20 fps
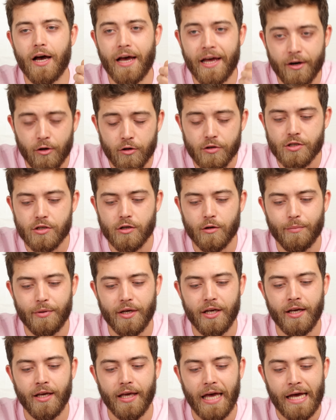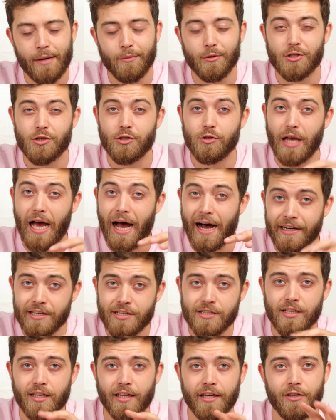and also being able to
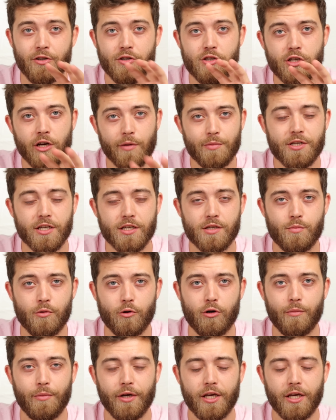isolate your subjects more,